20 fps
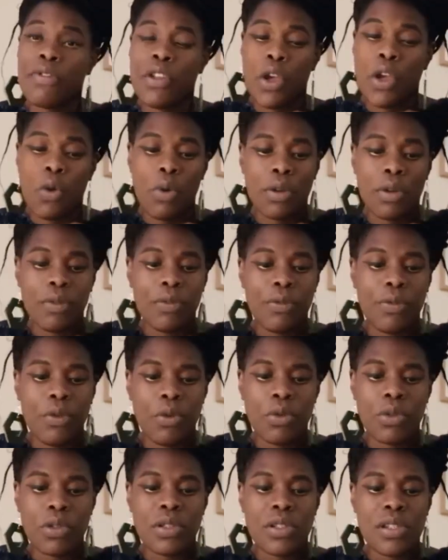no one
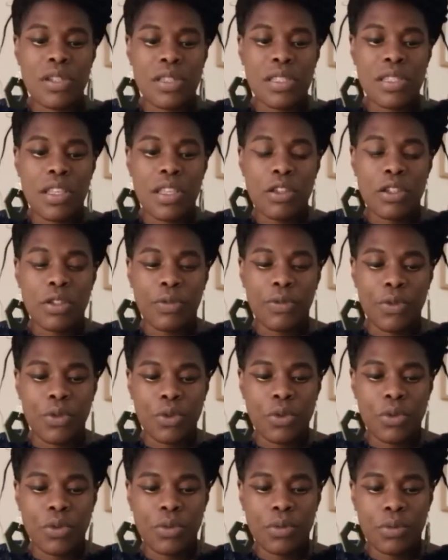thought to search
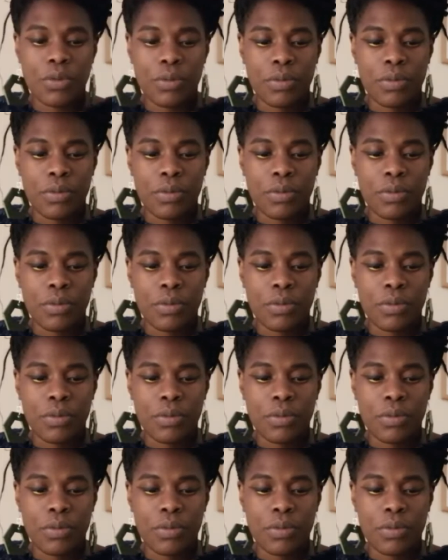for.